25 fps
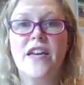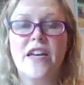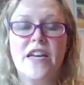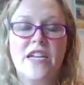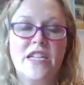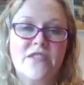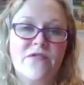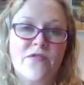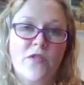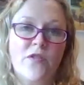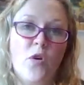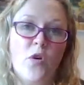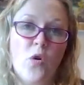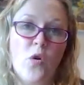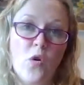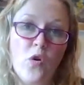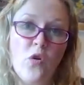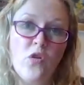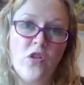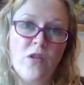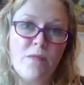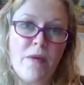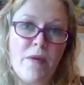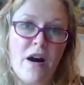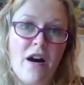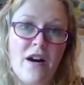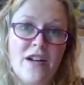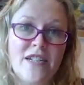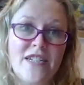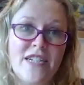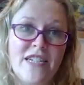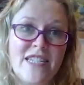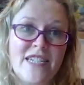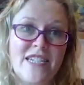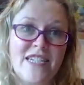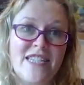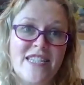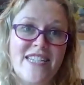is for all the
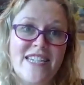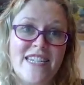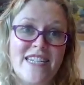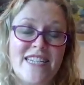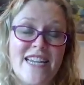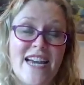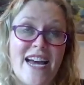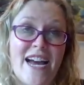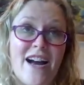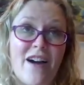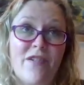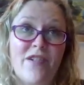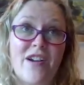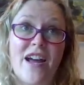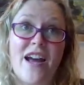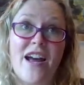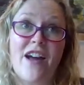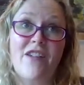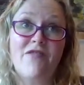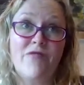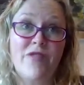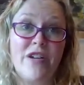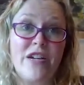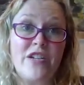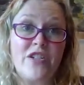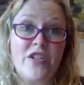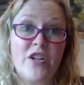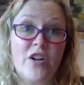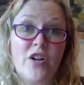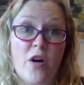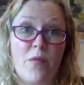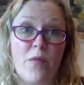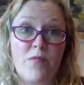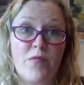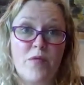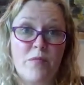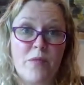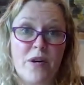parties to sit down and reach a
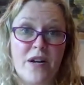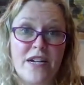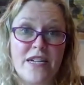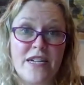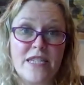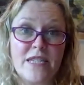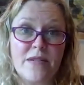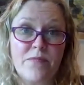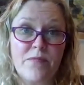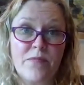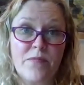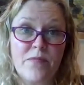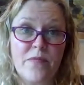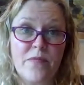compromise.